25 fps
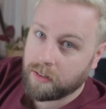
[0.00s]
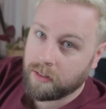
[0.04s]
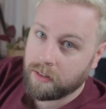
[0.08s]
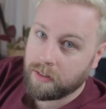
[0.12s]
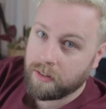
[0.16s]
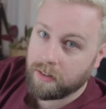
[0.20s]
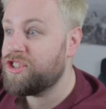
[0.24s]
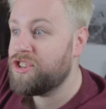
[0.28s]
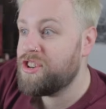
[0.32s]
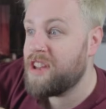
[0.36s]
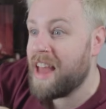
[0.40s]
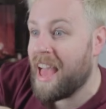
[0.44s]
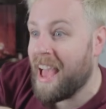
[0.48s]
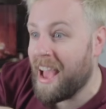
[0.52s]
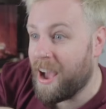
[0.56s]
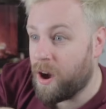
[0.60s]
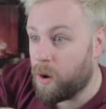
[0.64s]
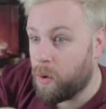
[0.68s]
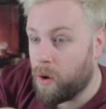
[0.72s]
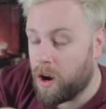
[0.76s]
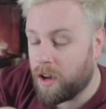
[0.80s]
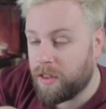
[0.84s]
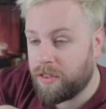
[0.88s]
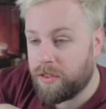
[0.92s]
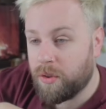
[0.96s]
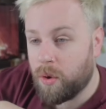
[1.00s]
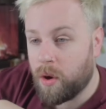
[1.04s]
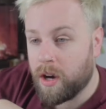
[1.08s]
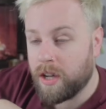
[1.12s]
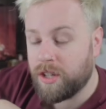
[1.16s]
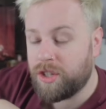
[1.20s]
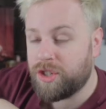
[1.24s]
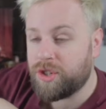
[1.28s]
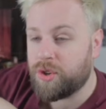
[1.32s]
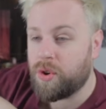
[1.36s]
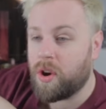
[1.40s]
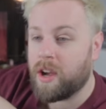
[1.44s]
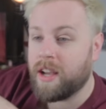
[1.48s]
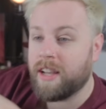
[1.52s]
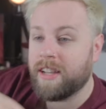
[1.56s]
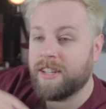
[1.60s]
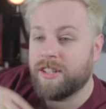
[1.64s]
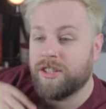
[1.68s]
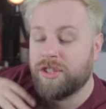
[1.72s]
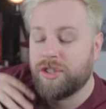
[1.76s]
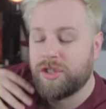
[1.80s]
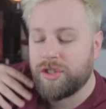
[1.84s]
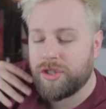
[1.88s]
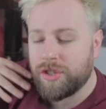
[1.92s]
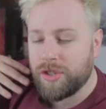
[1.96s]
And now I thought I'd try
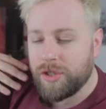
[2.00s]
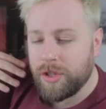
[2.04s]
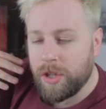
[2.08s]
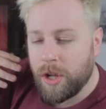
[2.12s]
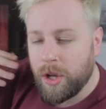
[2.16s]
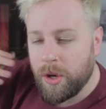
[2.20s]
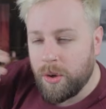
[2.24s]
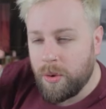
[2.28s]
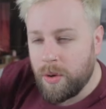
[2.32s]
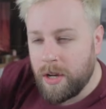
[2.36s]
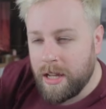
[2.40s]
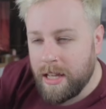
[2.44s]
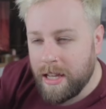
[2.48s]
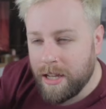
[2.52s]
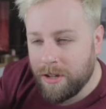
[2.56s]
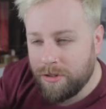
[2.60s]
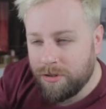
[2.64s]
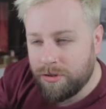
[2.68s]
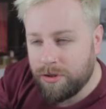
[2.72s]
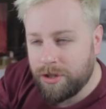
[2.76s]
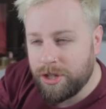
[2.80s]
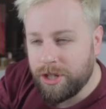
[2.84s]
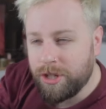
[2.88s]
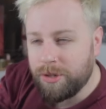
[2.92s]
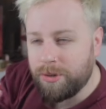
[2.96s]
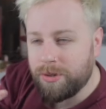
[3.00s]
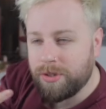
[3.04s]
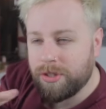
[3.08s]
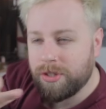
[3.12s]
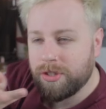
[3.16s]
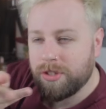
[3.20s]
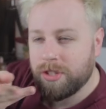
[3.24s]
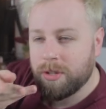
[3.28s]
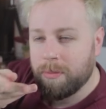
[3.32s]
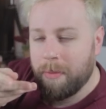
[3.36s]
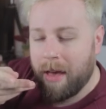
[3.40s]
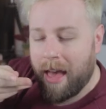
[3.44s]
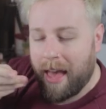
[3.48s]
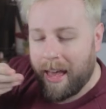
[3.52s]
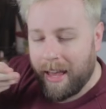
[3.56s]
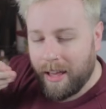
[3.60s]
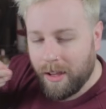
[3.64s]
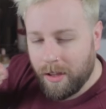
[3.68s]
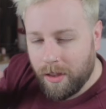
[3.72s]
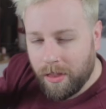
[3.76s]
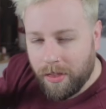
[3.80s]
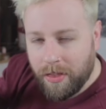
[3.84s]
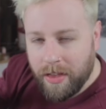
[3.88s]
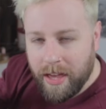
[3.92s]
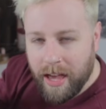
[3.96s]
and slowly introduce some
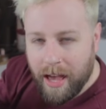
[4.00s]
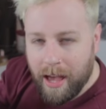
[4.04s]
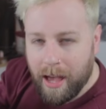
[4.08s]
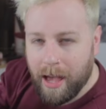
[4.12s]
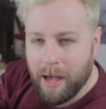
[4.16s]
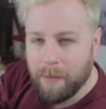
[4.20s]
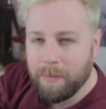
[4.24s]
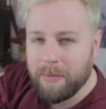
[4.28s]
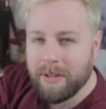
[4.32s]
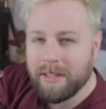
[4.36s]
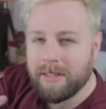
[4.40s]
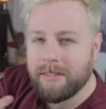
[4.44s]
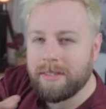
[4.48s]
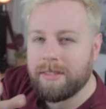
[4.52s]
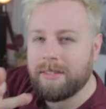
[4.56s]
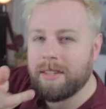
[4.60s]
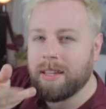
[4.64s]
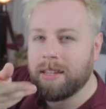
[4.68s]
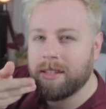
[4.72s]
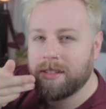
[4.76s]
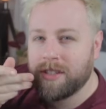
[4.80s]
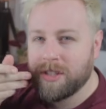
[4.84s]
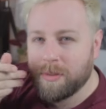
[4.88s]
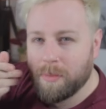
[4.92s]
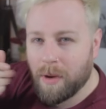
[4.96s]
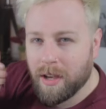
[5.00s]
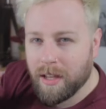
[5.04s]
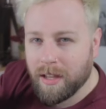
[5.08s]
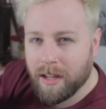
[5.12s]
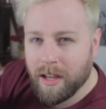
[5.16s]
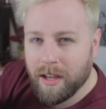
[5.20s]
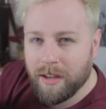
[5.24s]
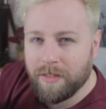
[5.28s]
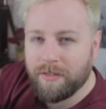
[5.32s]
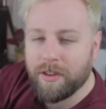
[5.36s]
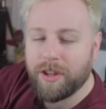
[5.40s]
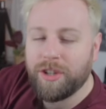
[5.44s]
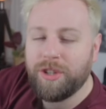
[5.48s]
healthier habits into my life,